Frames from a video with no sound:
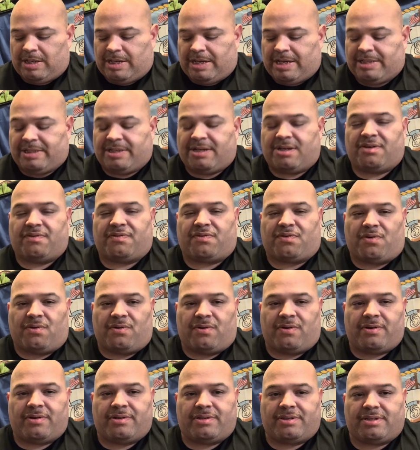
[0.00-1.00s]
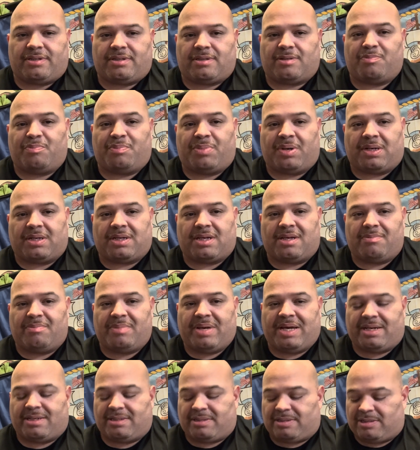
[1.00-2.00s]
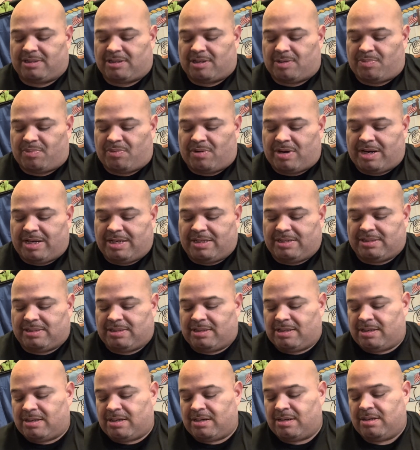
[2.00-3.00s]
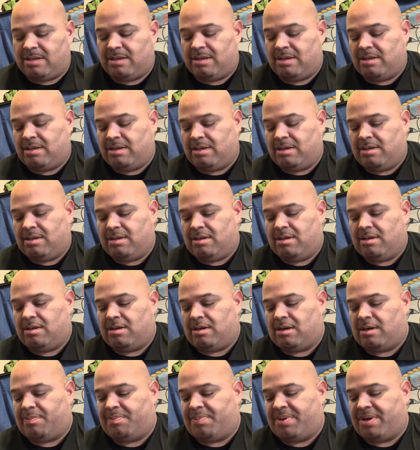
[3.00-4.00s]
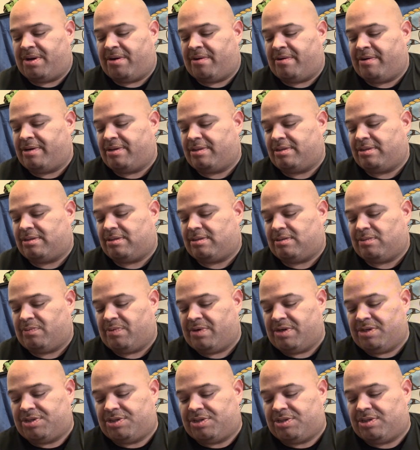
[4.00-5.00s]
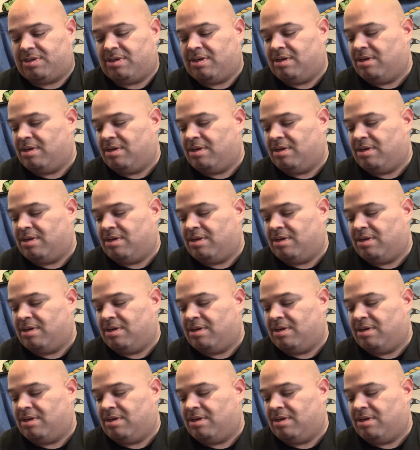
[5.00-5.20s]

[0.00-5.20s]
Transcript: and then of course, Bucky makes a surprising appearance, which